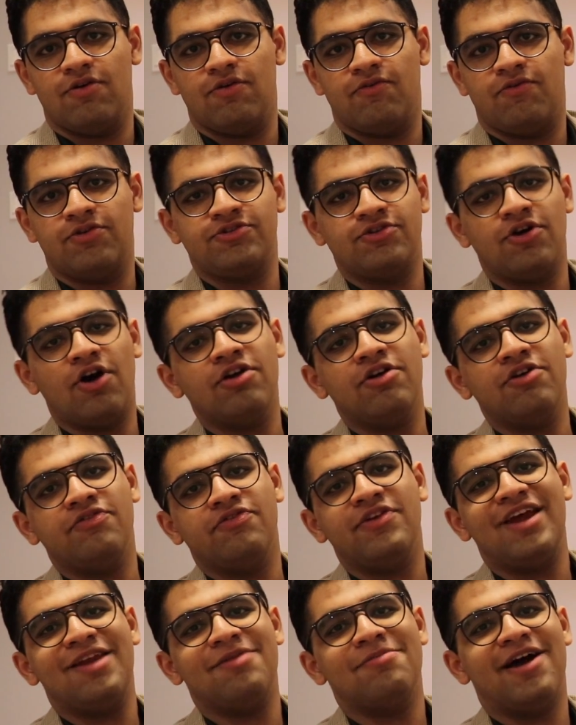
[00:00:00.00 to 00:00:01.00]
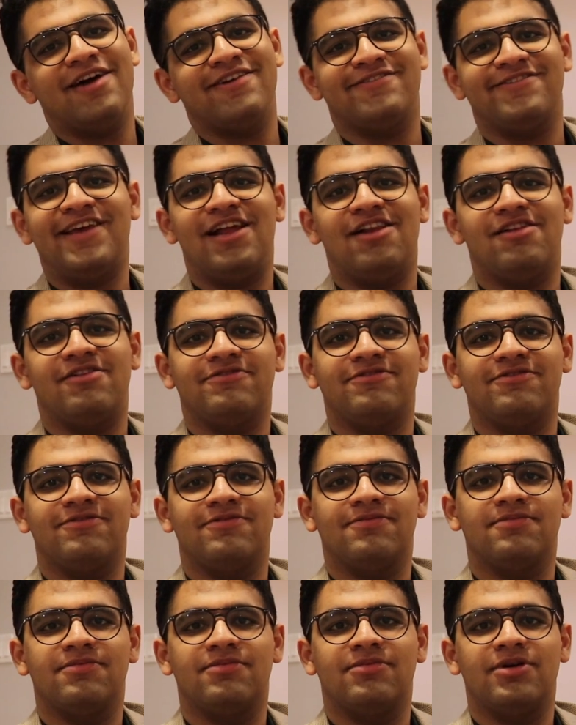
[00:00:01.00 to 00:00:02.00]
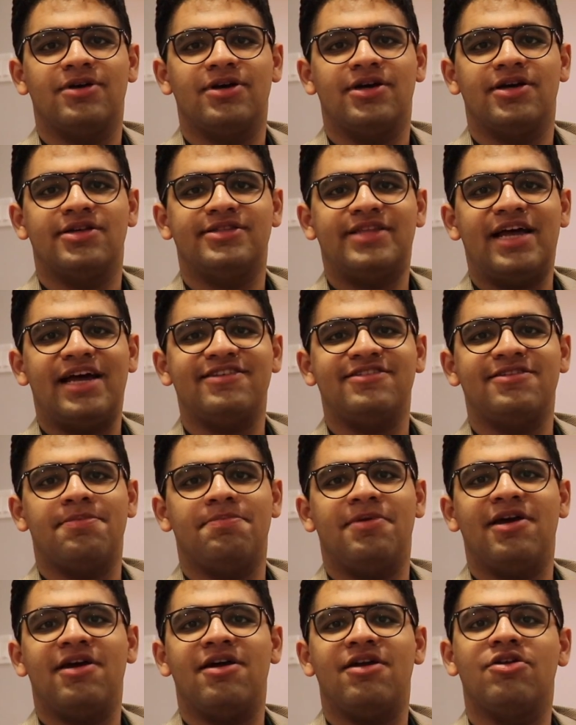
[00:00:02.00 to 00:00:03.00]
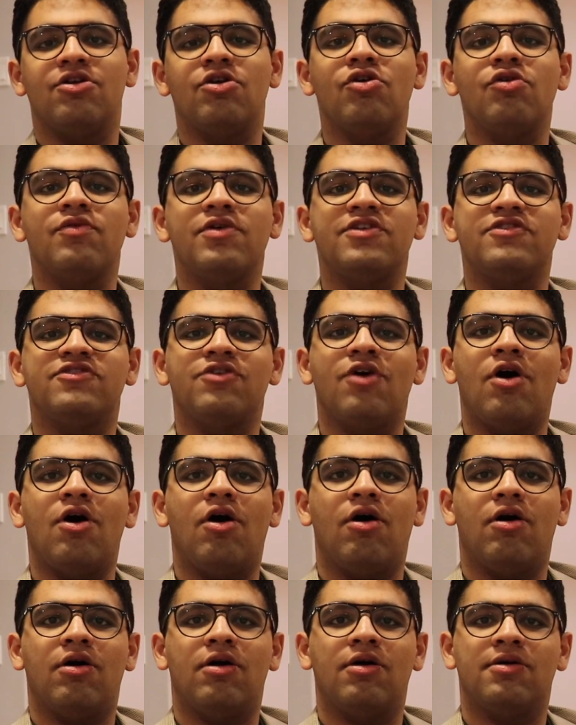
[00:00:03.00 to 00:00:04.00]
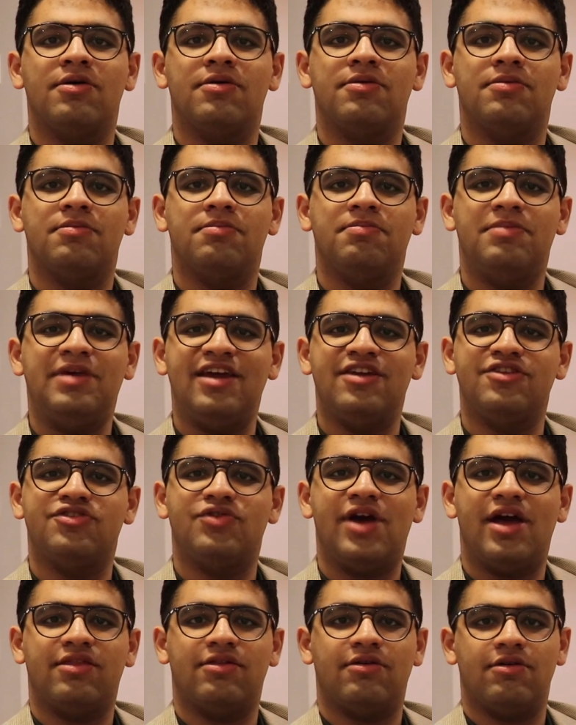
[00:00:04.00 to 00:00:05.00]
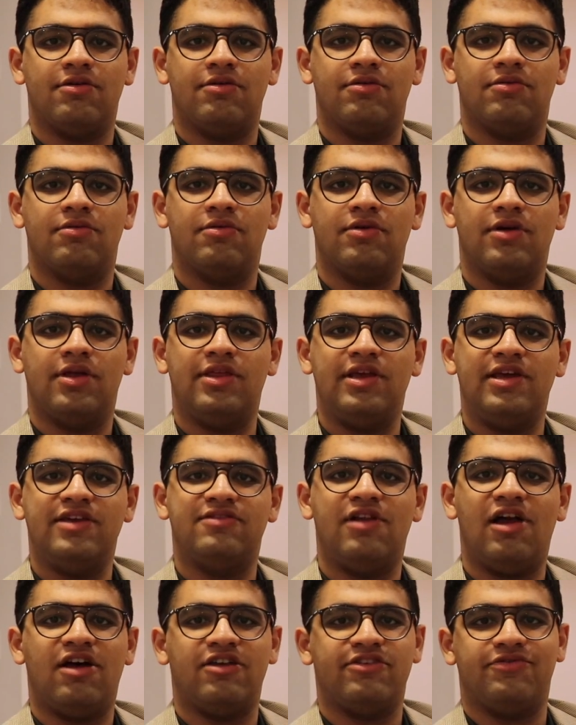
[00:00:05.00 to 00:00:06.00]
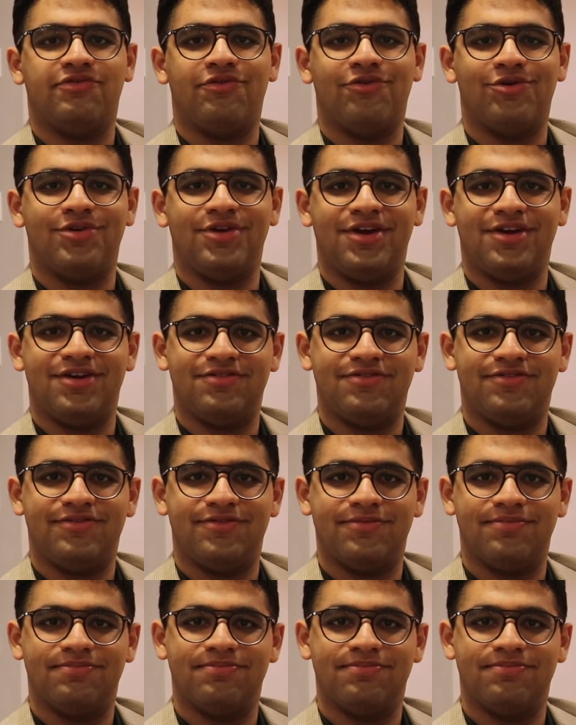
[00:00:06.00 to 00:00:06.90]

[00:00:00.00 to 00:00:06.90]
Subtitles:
Photography and myself, that is a pair no one saw being together in these last 4 years.